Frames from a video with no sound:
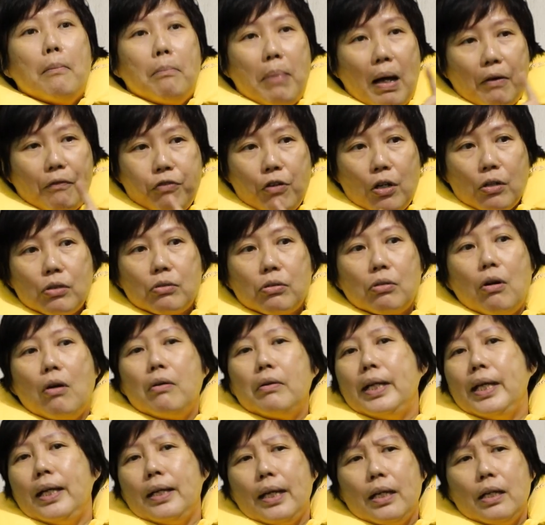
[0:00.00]
But for
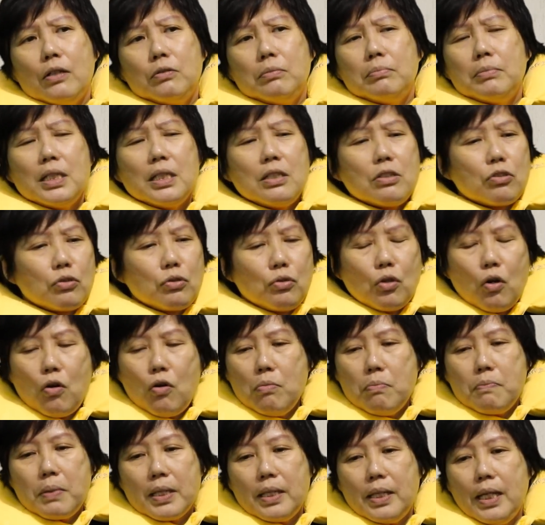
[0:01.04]
chronic ailments,
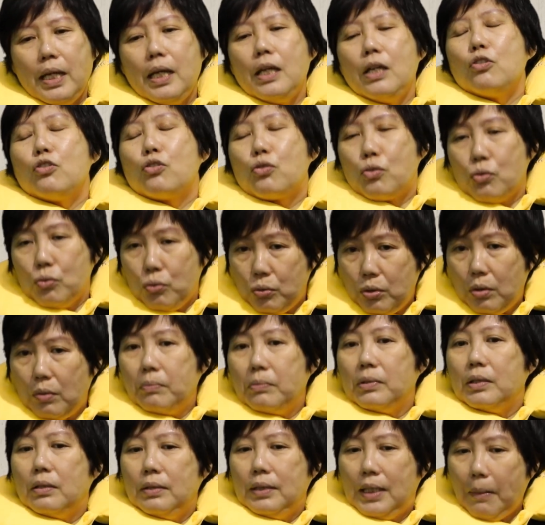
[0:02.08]
nobody should
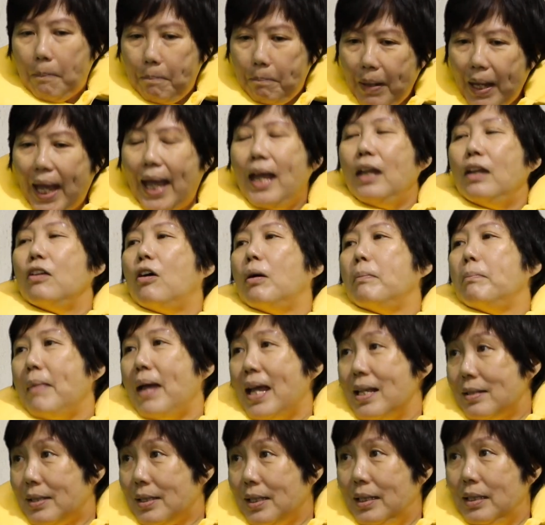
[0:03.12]
depend on
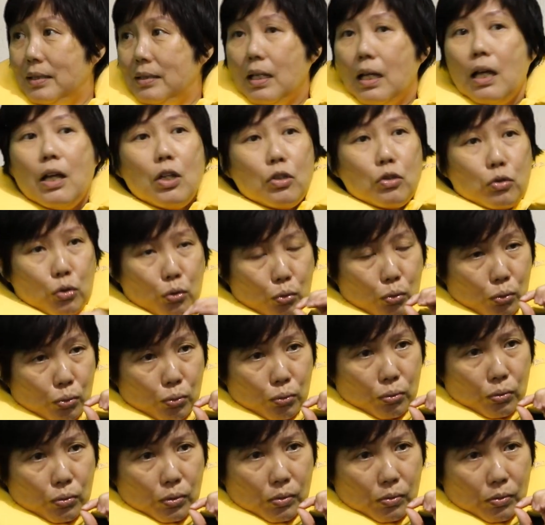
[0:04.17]
medicine
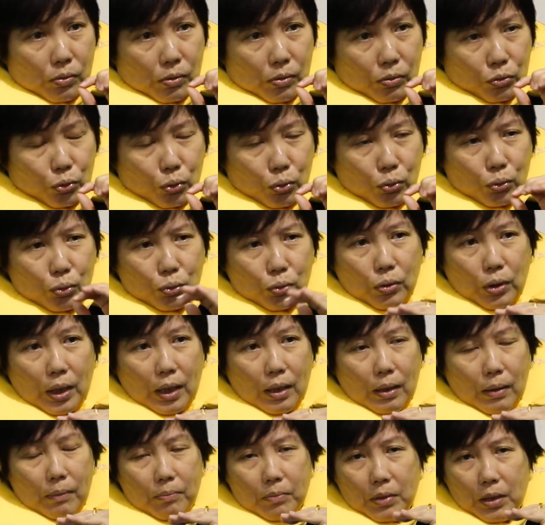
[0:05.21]
to
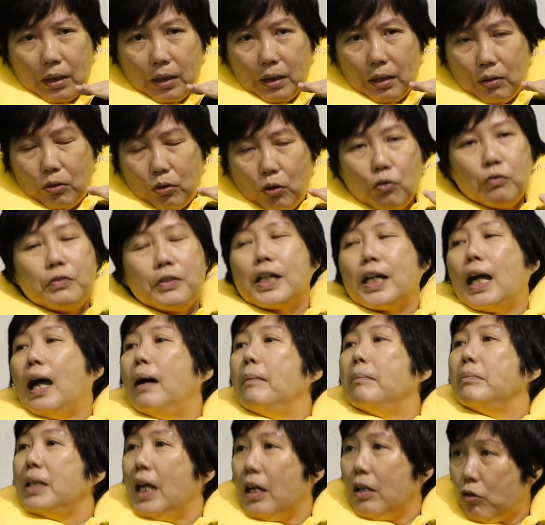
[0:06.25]

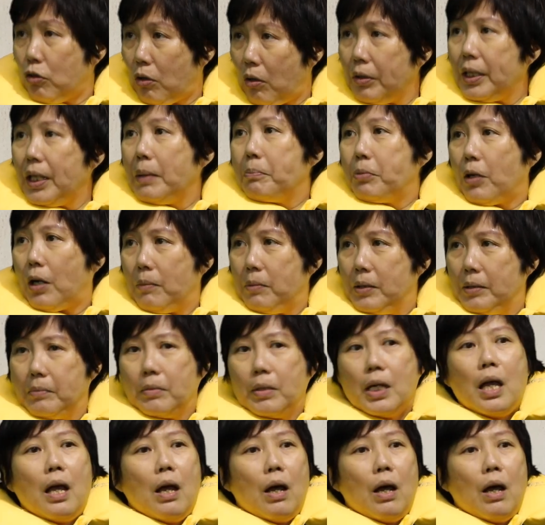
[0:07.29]
overcome their chronic problem.